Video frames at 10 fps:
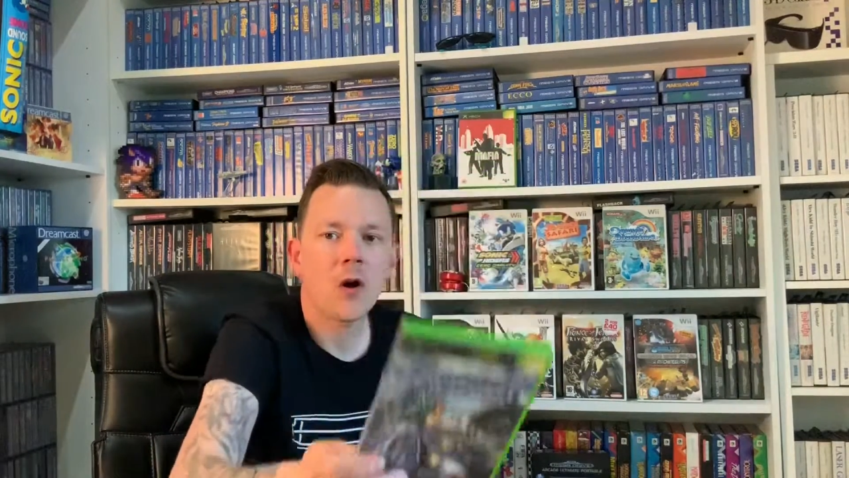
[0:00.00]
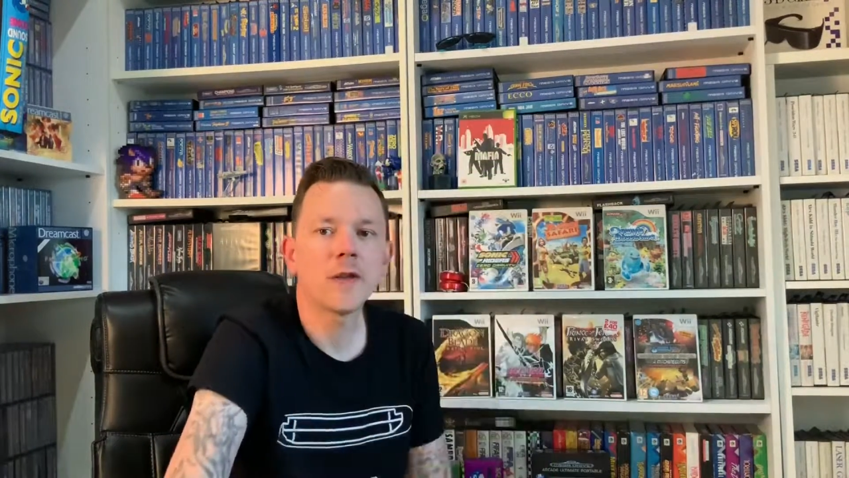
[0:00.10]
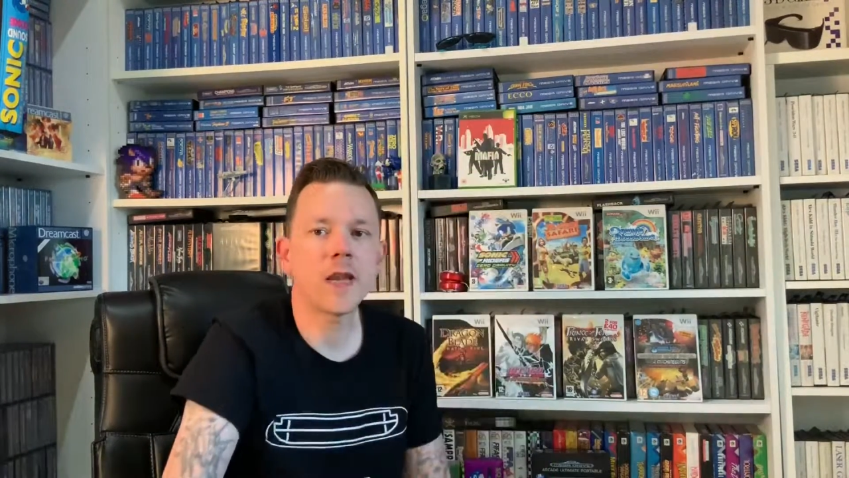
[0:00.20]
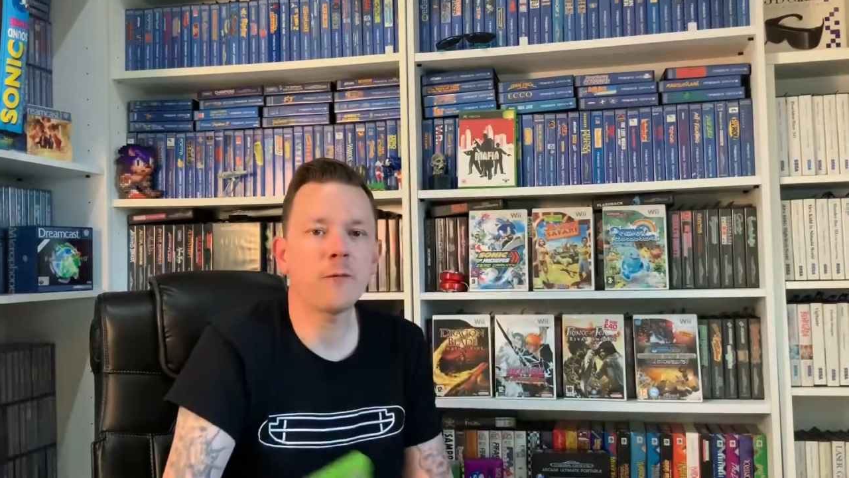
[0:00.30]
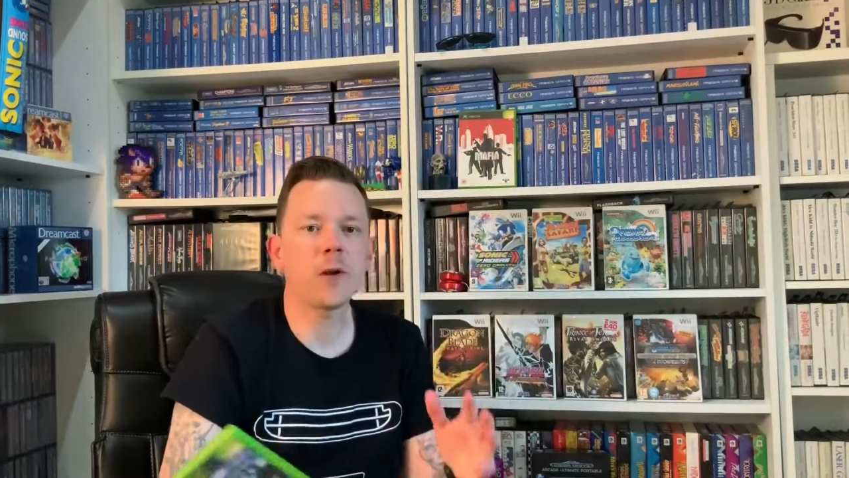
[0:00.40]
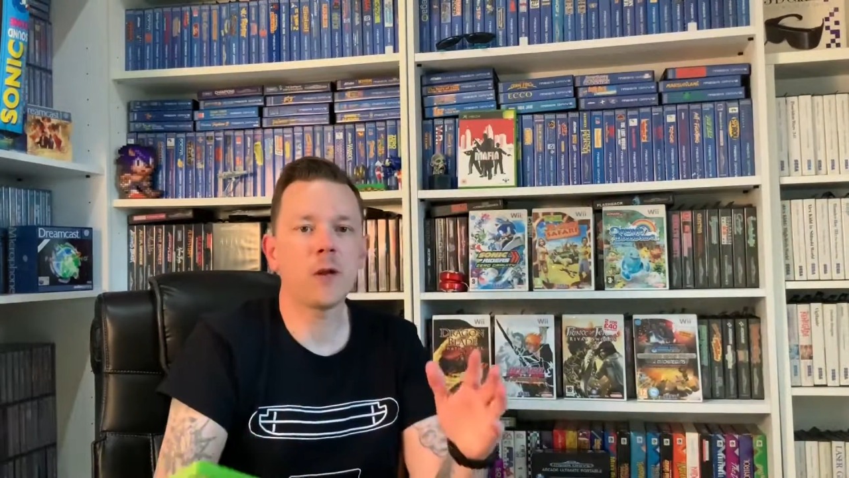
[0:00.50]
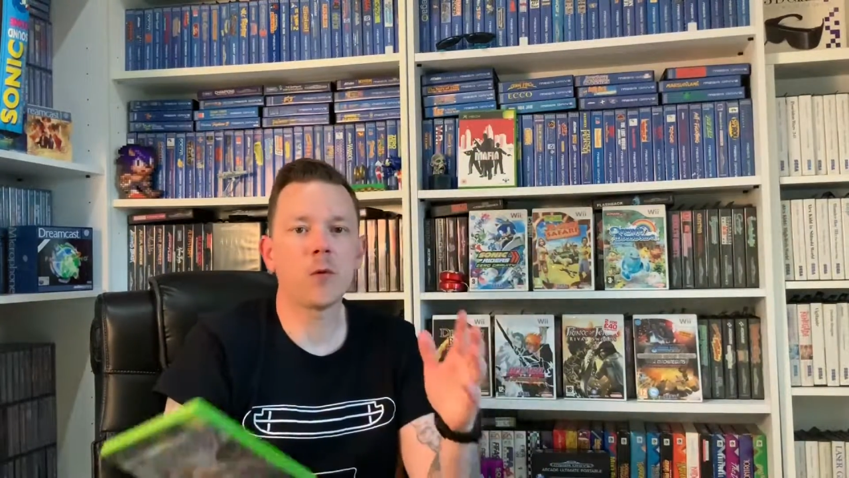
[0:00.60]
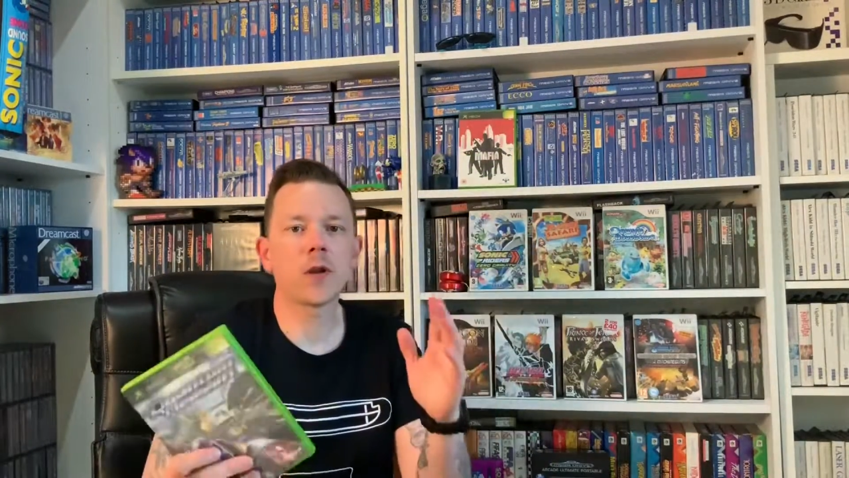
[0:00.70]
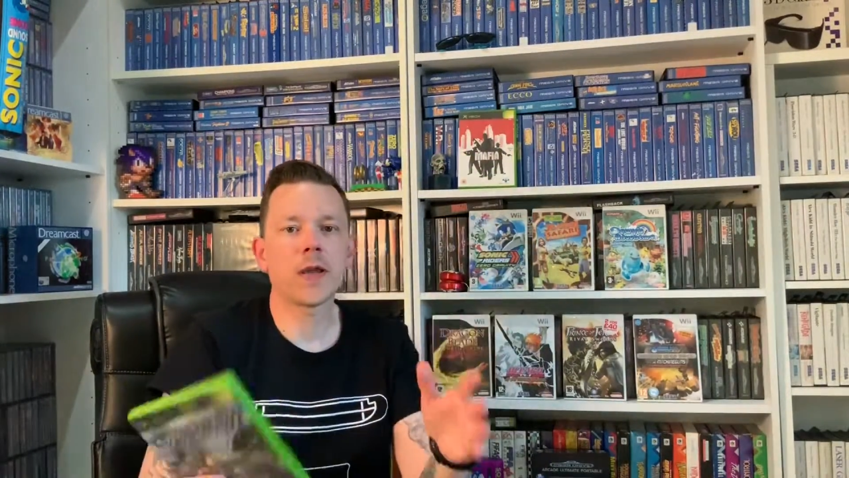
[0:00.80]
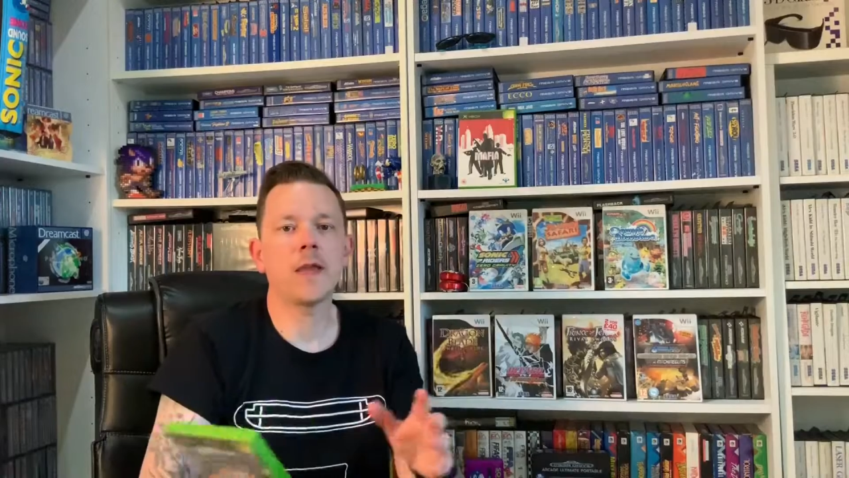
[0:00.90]
I definitely
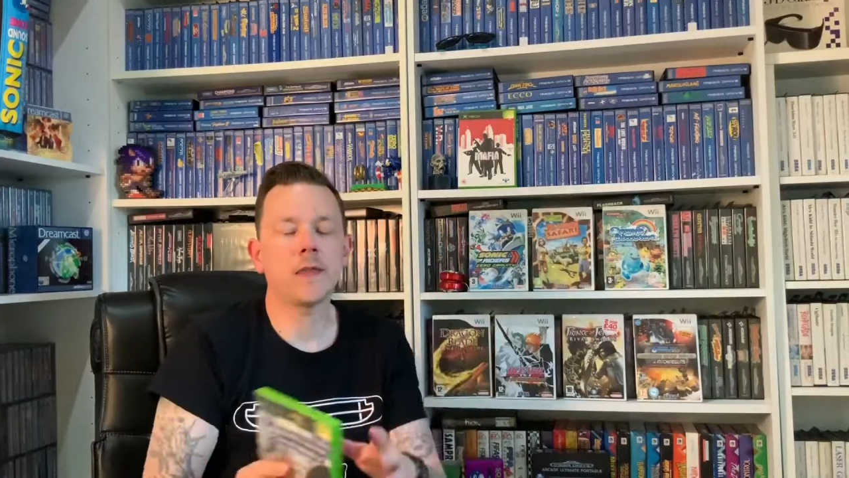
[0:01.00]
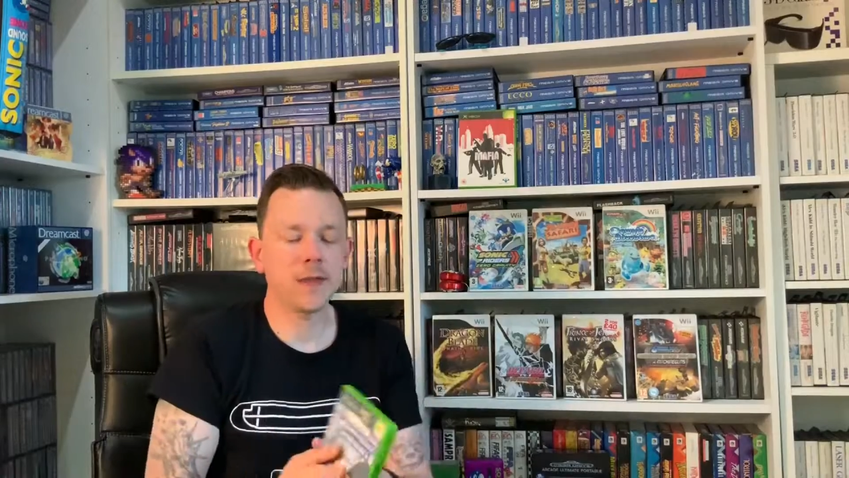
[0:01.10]
want to get